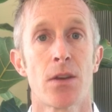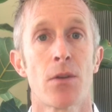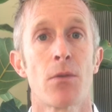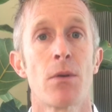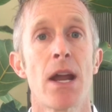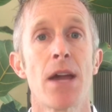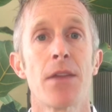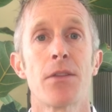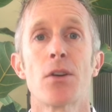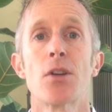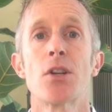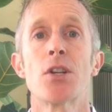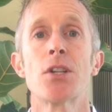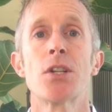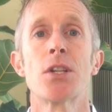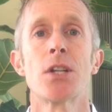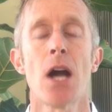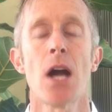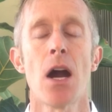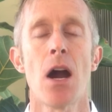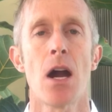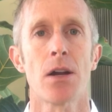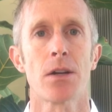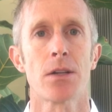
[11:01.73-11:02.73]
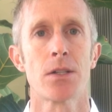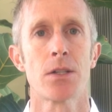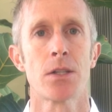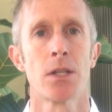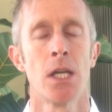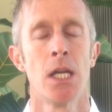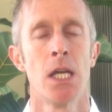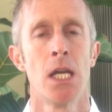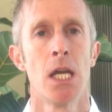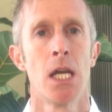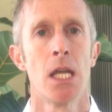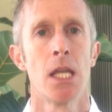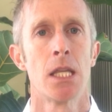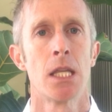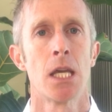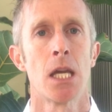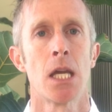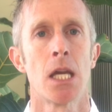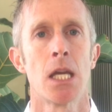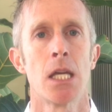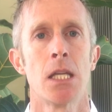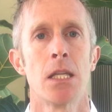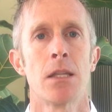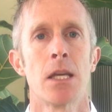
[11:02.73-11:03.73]
they're rather shocked.
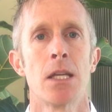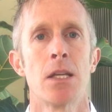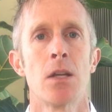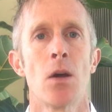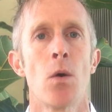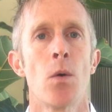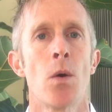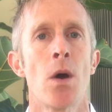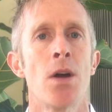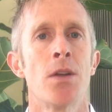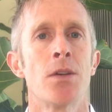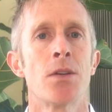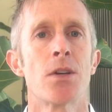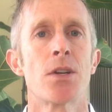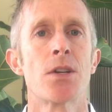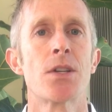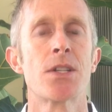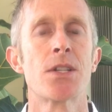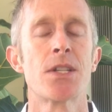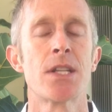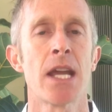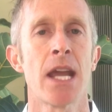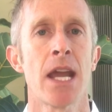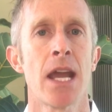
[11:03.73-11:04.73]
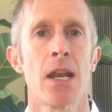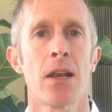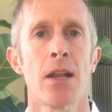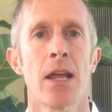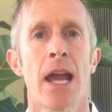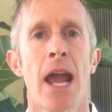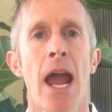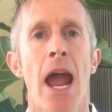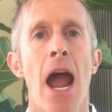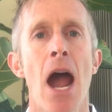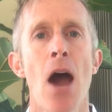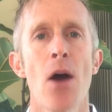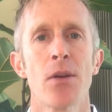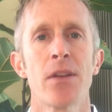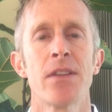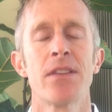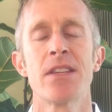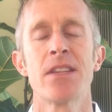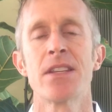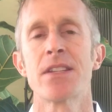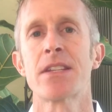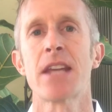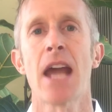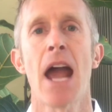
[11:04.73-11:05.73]
They don't understand, like, how did
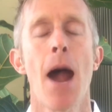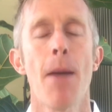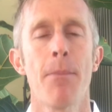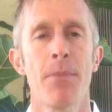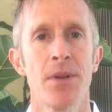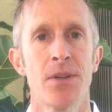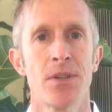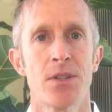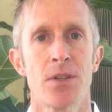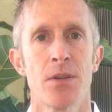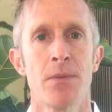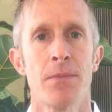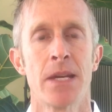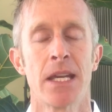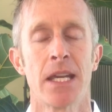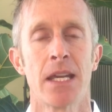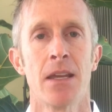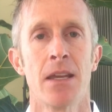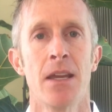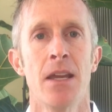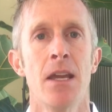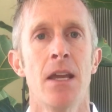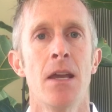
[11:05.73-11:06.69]
this happen to me?